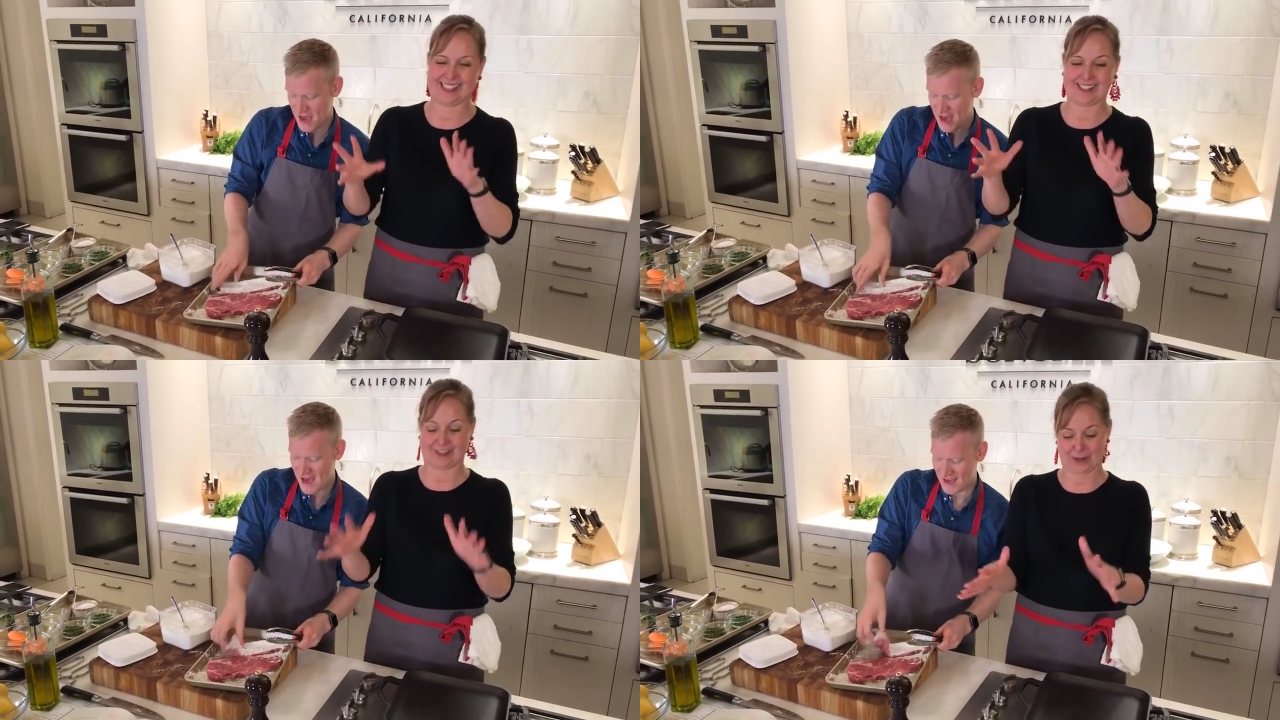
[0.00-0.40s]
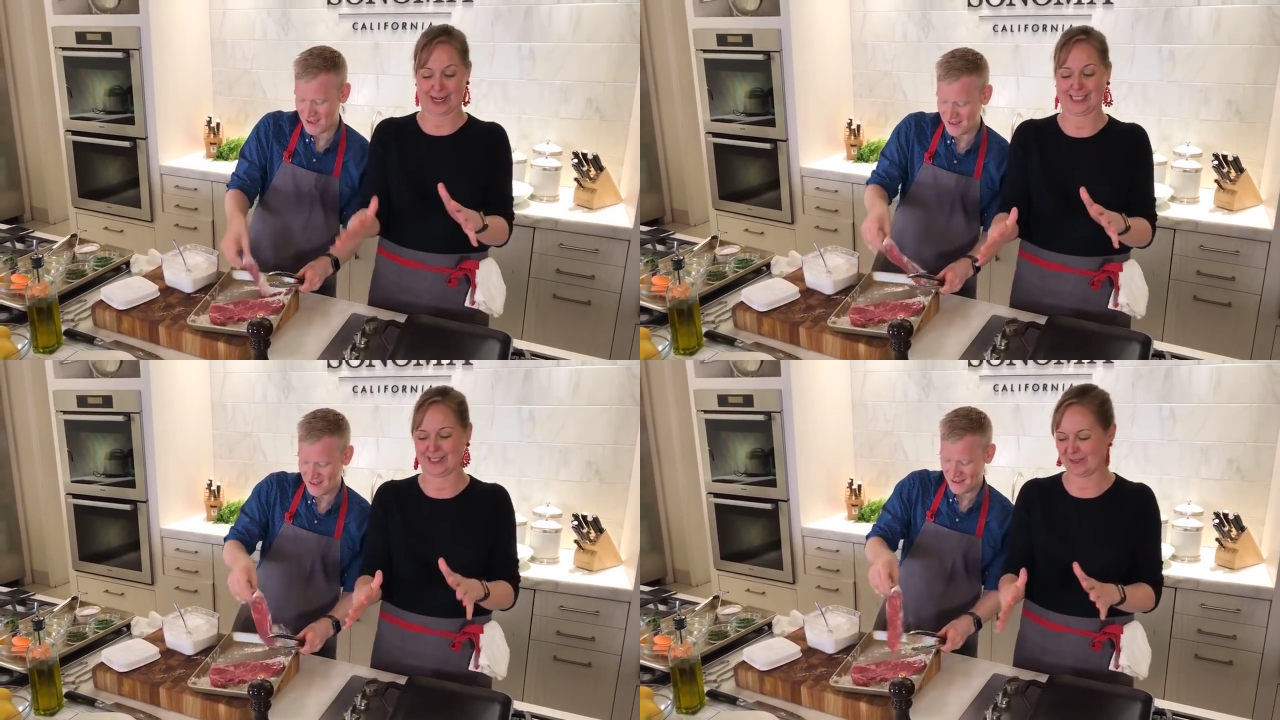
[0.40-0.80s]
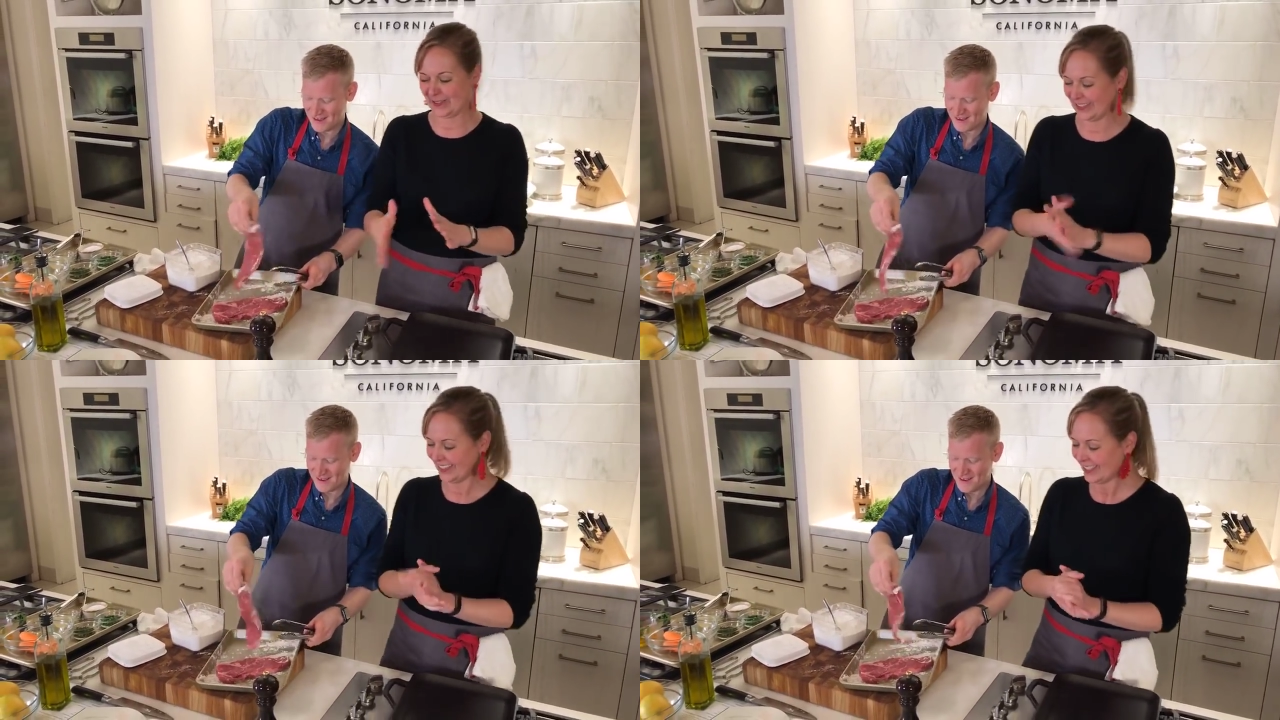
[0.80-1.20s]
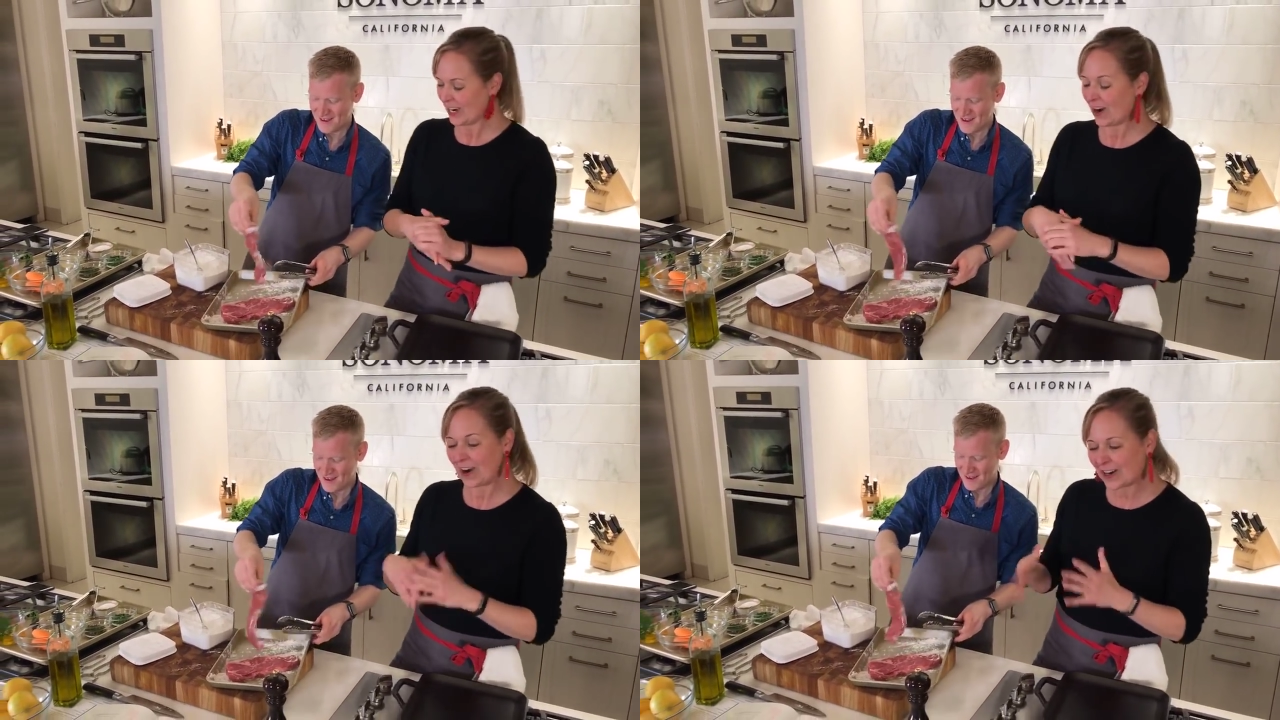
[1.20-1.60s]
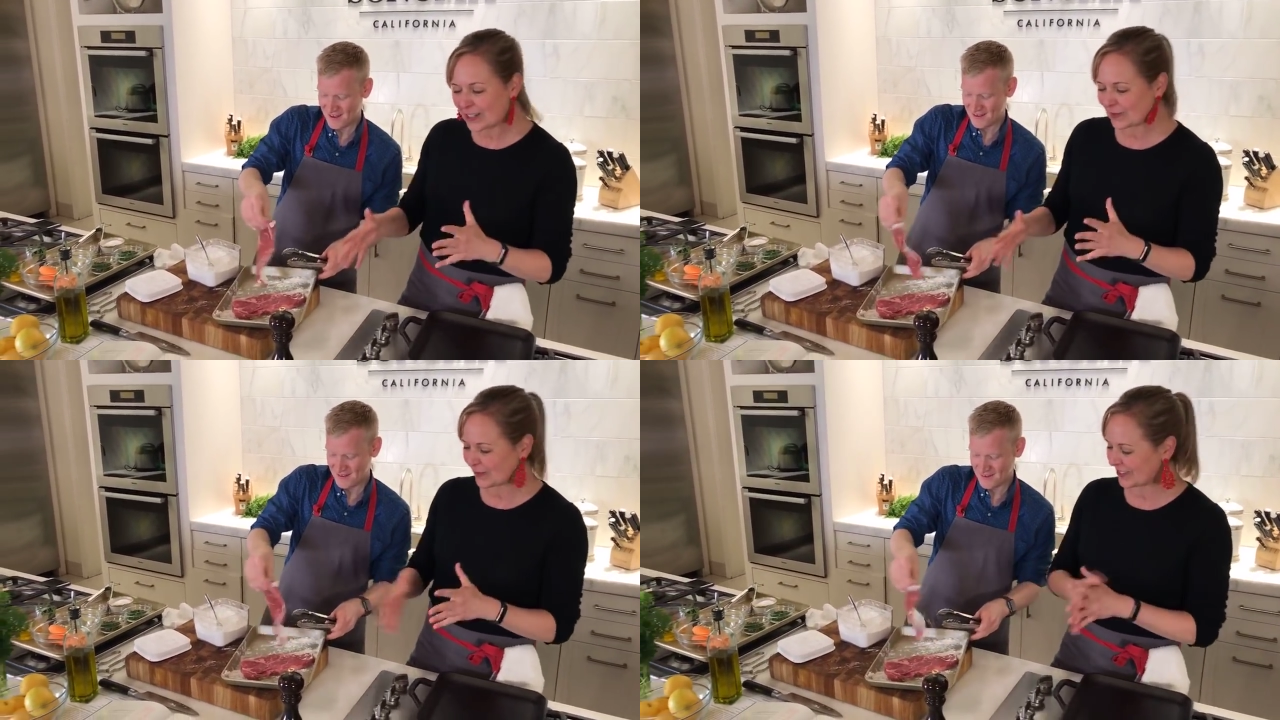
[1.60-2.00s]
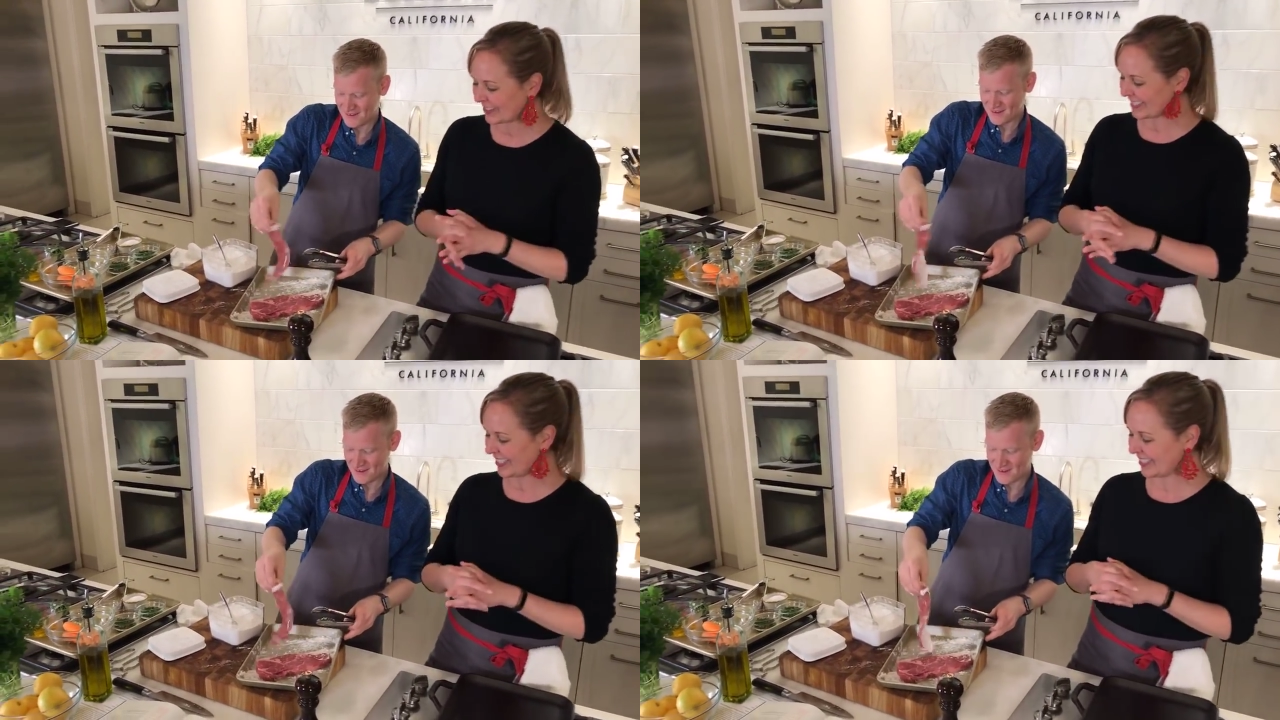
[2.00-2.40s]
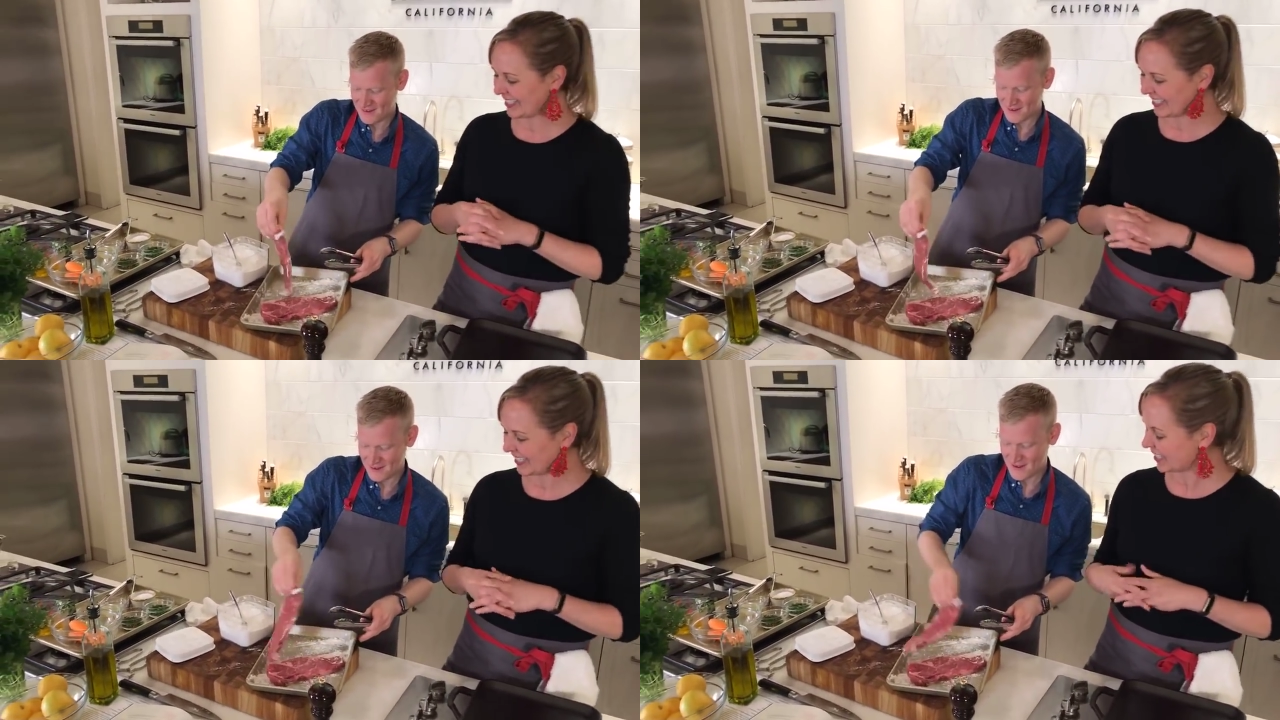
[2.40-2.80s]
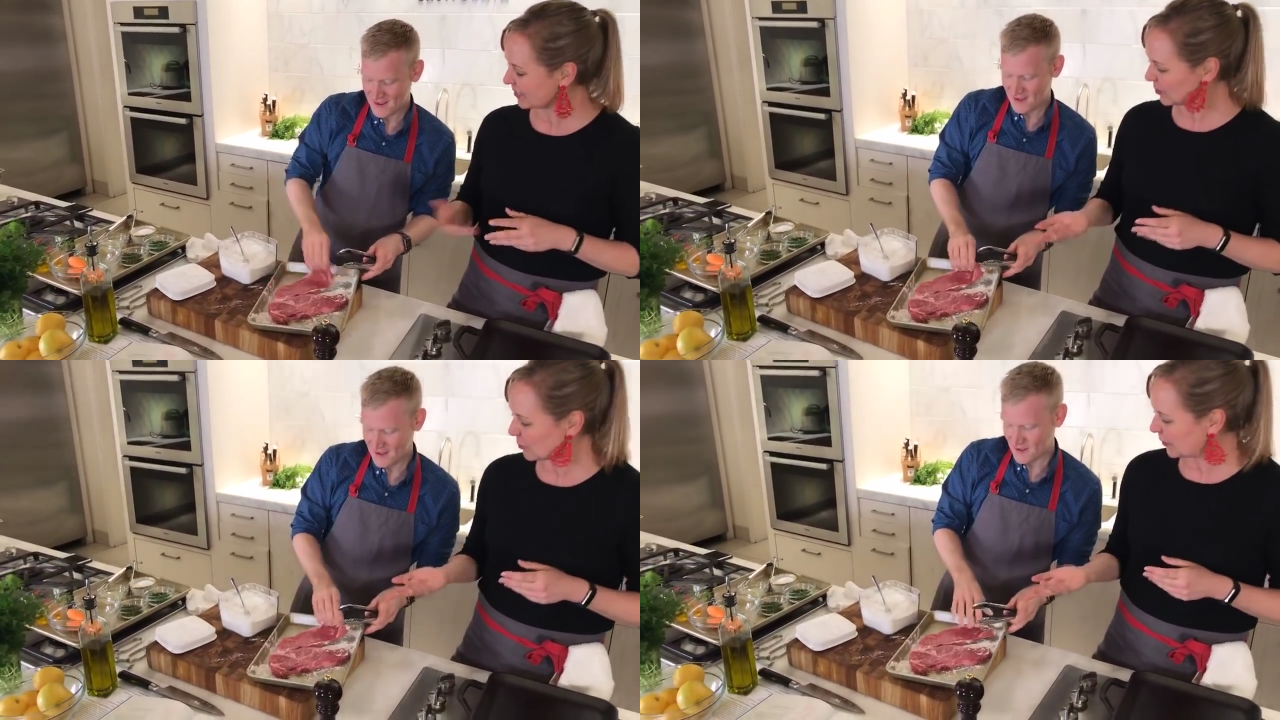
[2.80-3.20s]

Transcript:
Speaker 1: stressful. Ours, we're just cooking, and it's